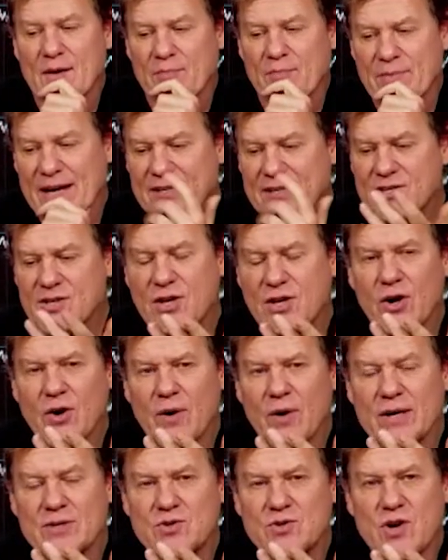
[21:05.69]

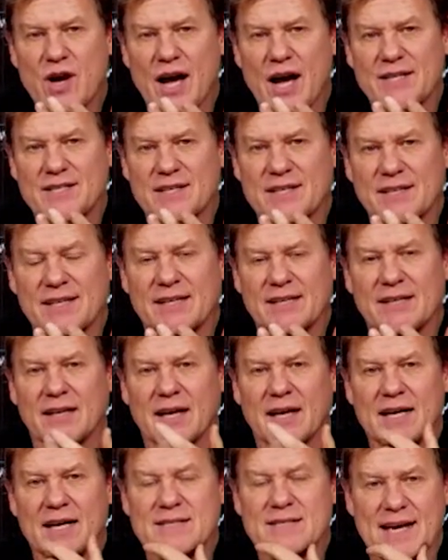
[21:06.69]
Mexico has tried to
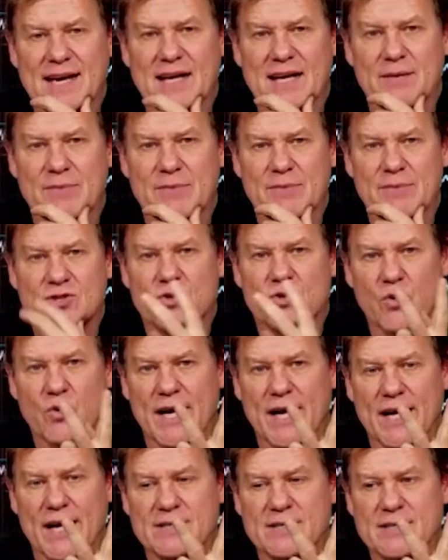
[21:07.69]
legalize cannabis
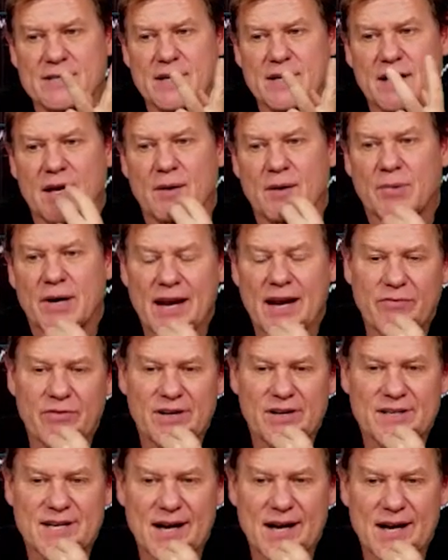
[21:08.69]
twice, but
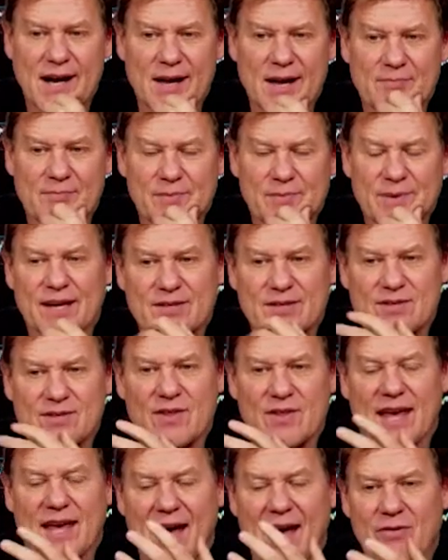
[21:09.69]
every time, because
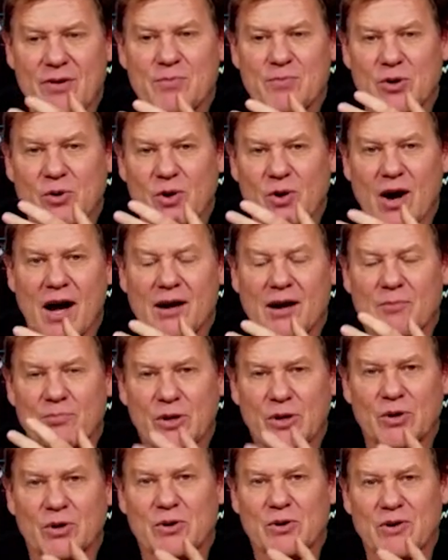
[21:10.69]
of the heavy
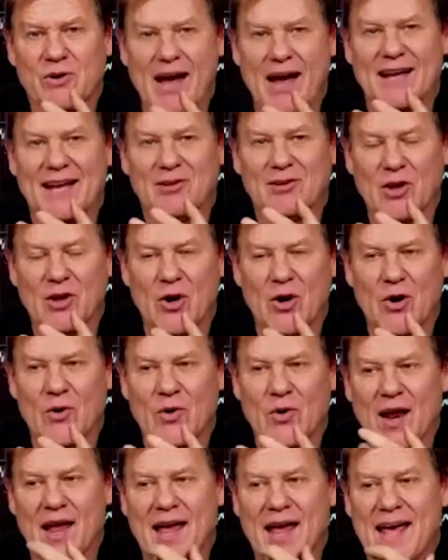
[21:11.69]
bureaucratic
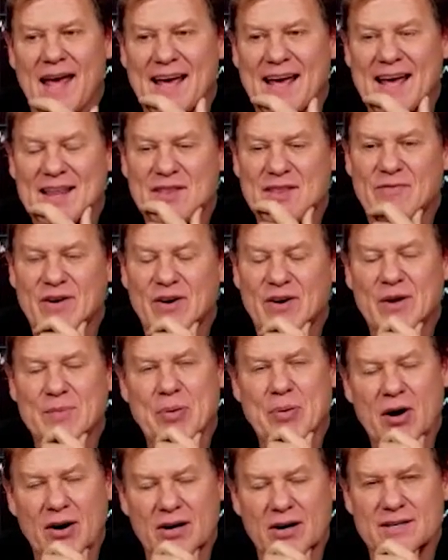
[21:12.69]
load and the very
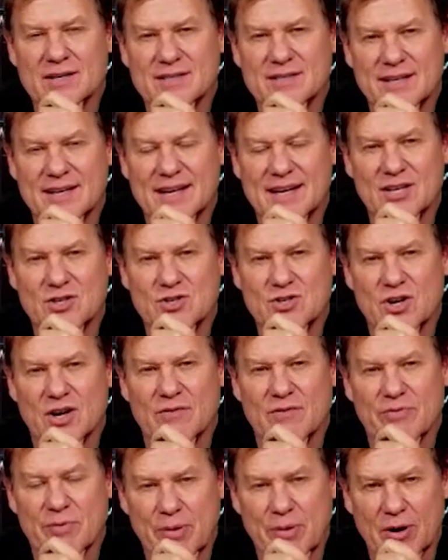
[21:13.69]
partisan nature
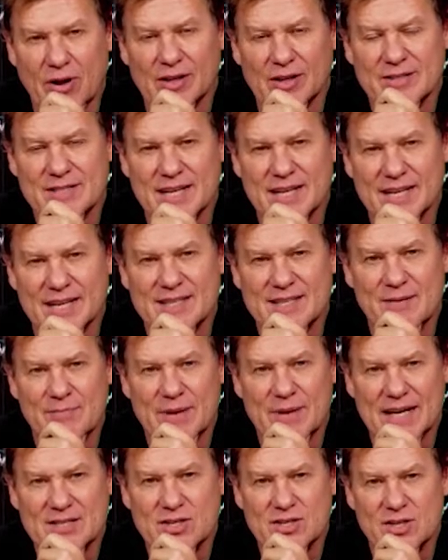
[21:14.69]
of the politics in
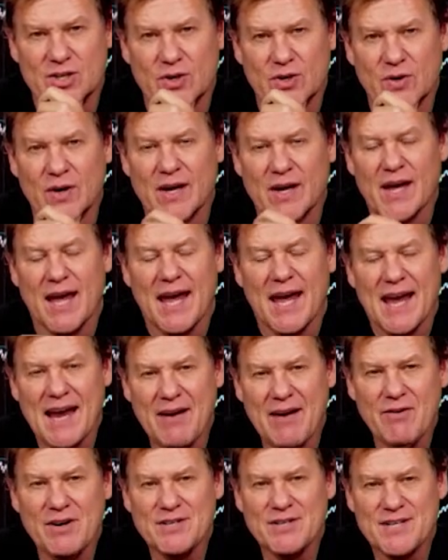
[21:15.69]
Mexico,
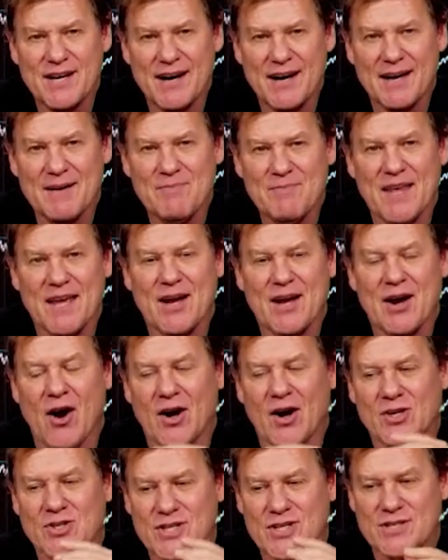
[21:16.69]
every time they
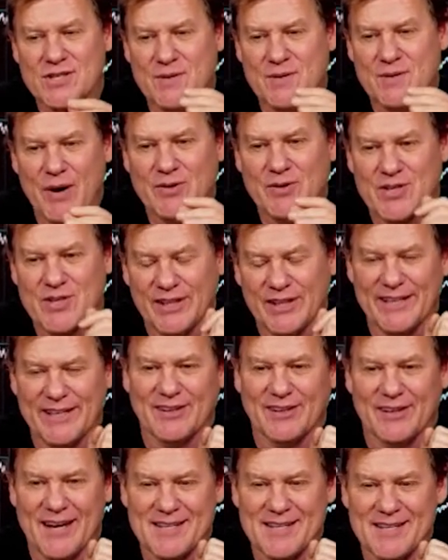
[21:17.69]
are just about to
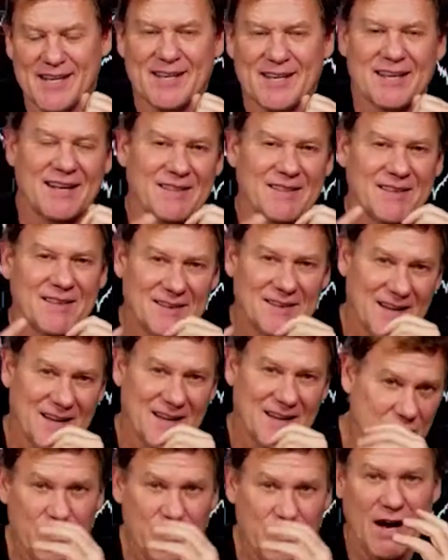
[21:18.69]
legalize it, a
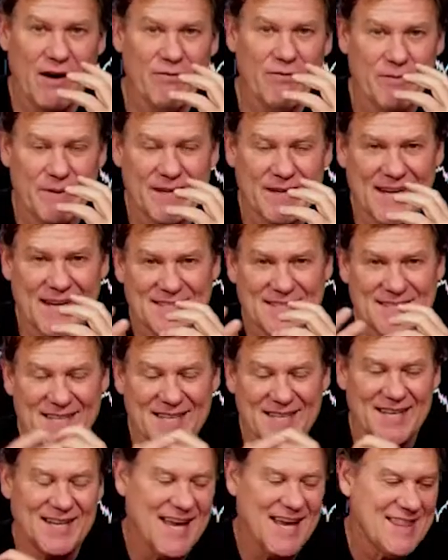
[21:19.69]
new government gets
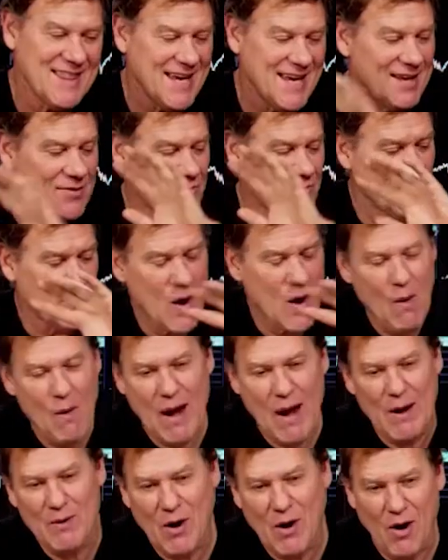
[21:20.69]
in and they throw
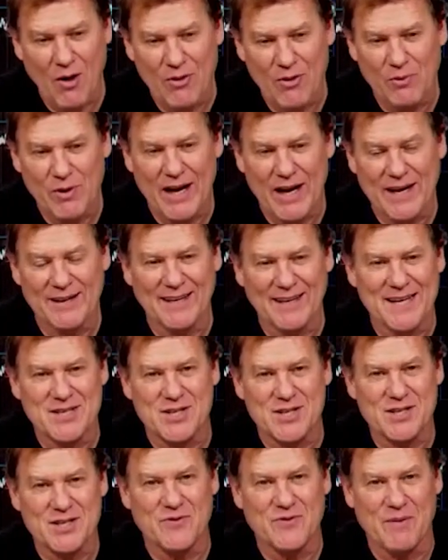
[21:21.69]
out all the
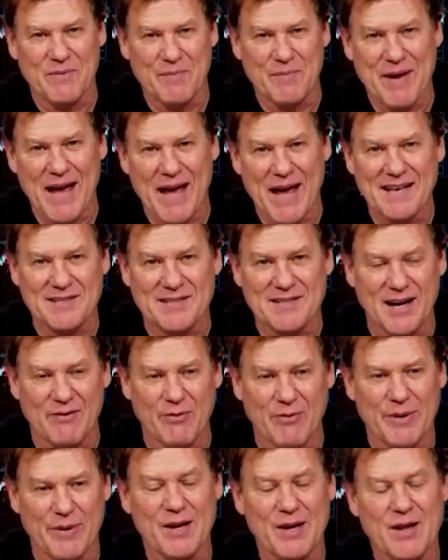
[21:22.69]
regulations from the past
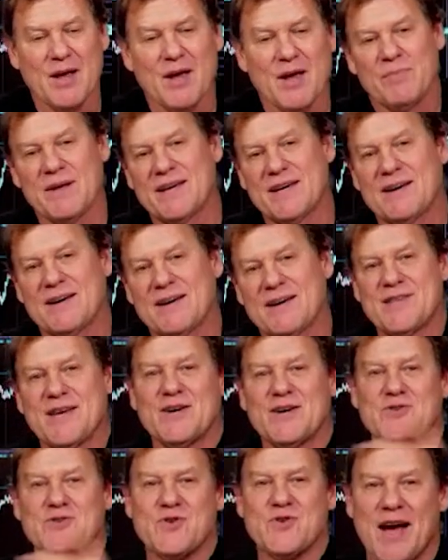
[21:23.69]
government because
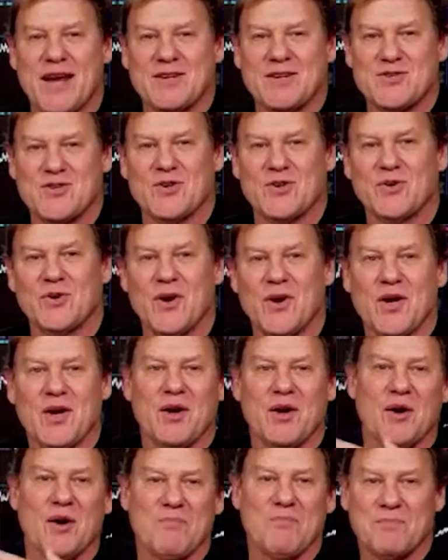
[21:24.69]
they're trying to
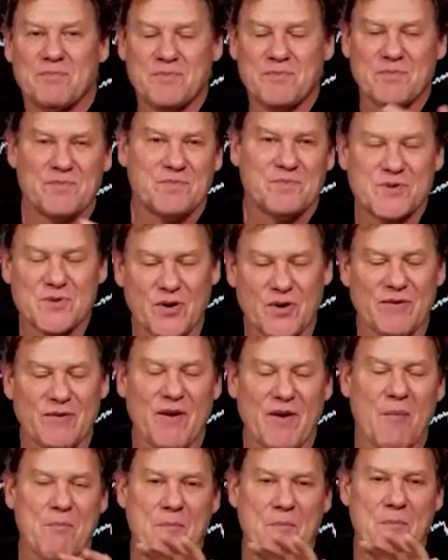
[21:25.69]
sort
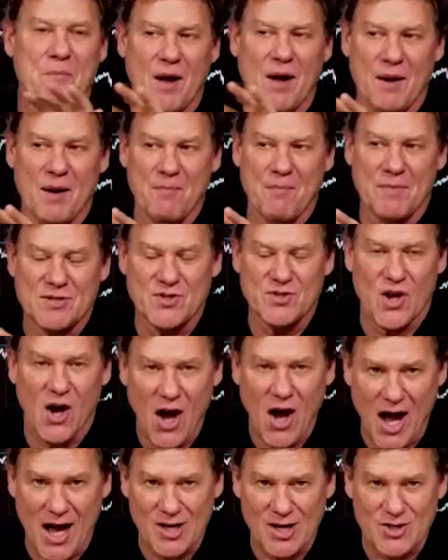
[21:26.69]
of
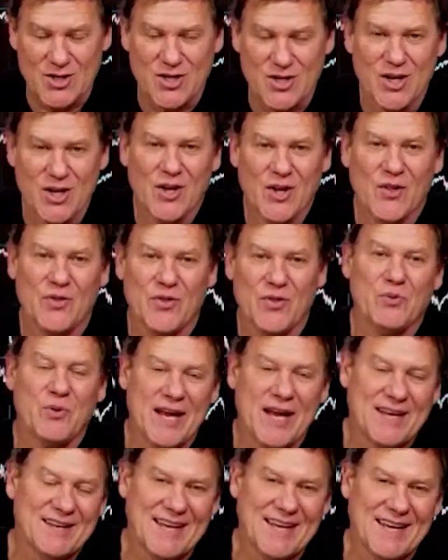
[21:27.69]
massage the
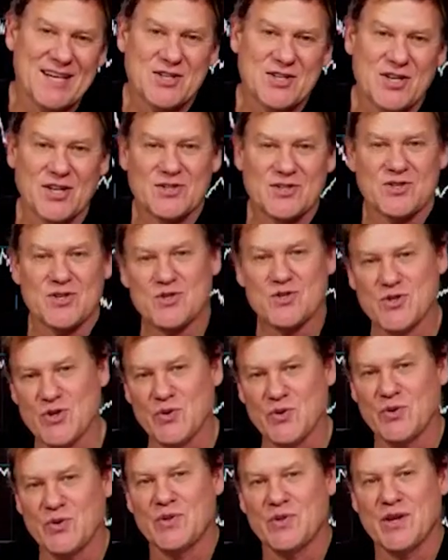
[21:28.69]
regulations to
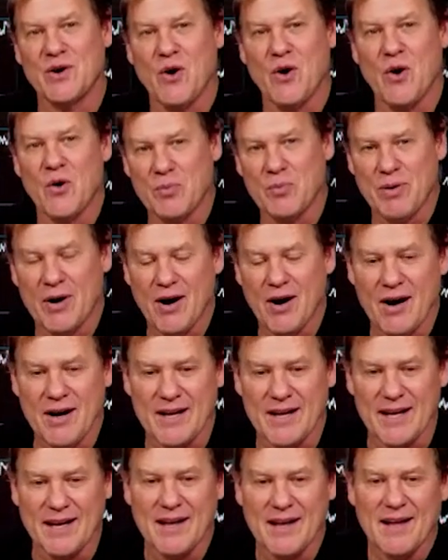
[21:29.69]
suit their own
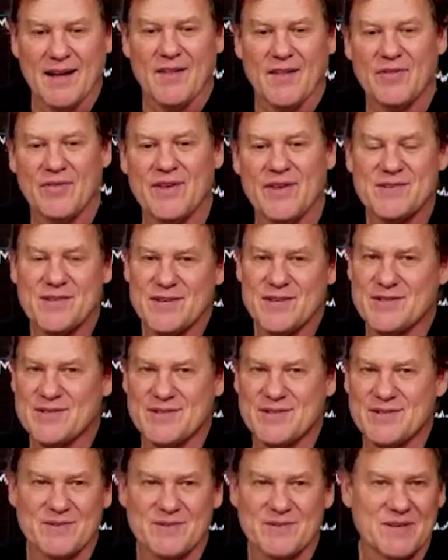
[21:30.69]
party. This
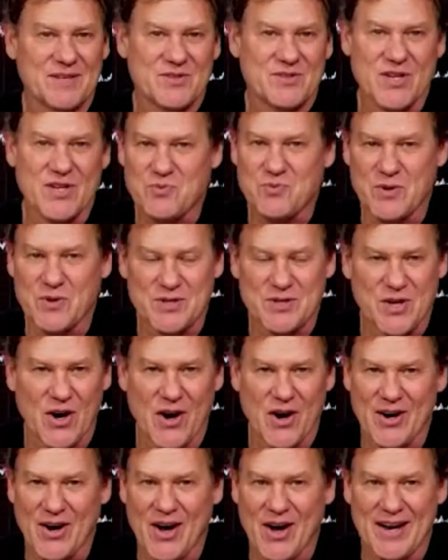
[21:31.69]
is just what's
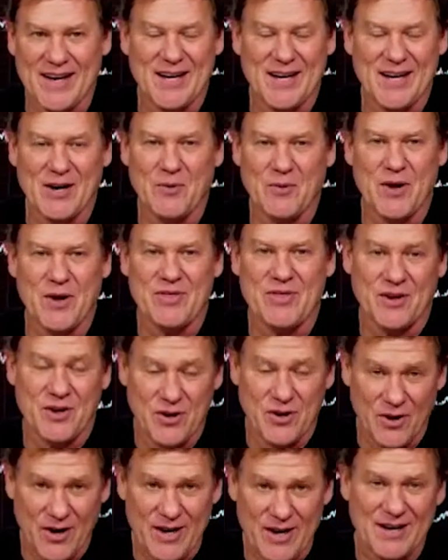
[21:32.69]
gone on here with the
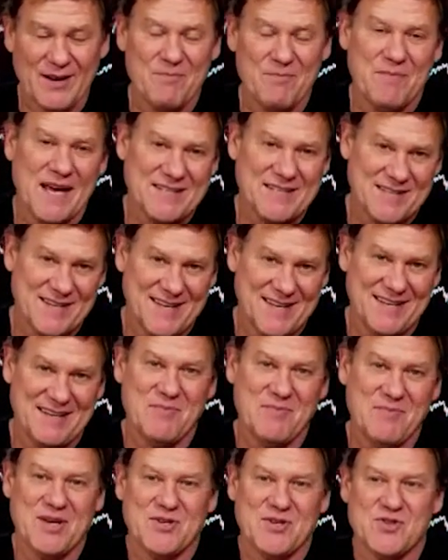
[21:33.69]
current Mexican
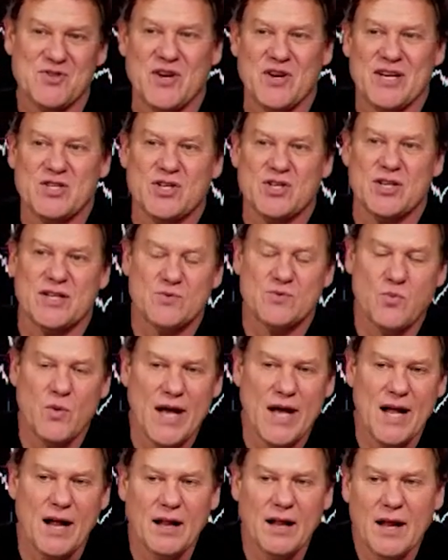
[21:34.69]
administration as
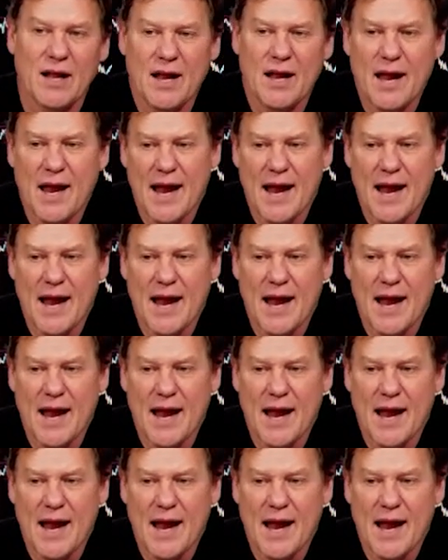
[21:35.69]
well.